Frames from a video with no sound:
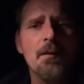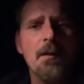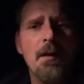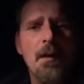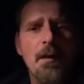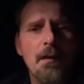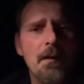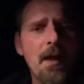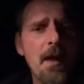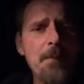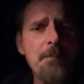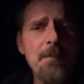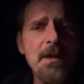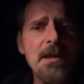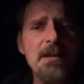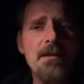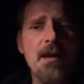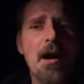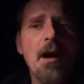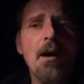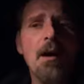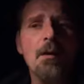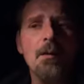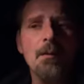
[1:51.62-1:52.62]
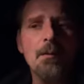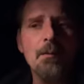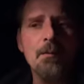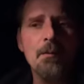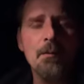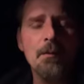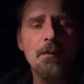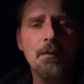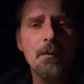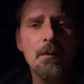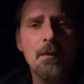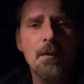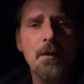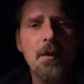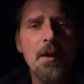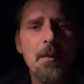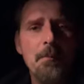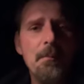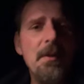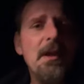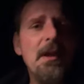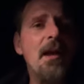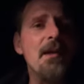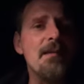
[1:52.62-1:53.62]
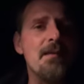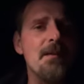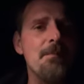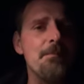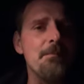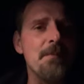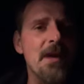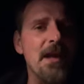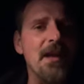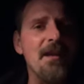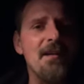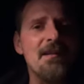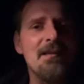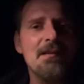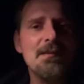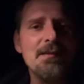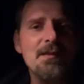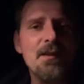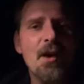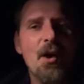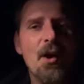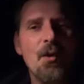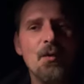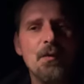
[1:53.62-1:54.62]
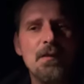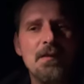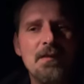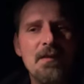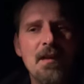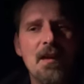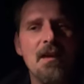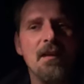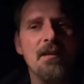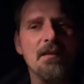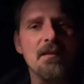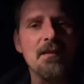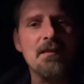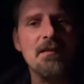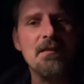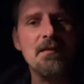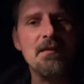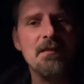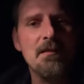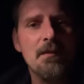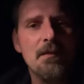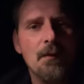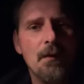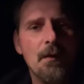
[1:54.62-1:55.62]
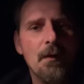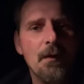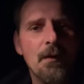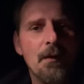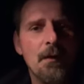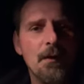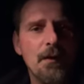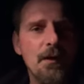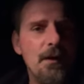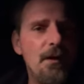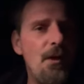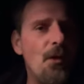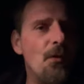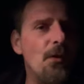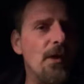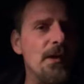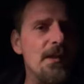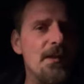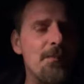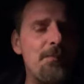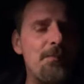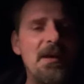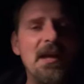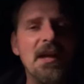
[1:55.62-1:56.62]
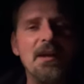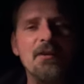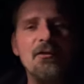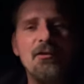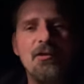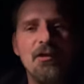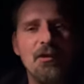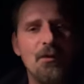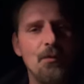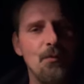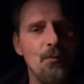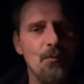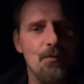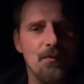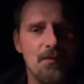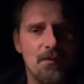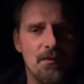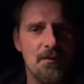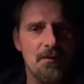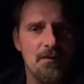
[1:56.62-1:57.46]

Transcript: Let me know because it makes no sense. You don't get to pick and choose.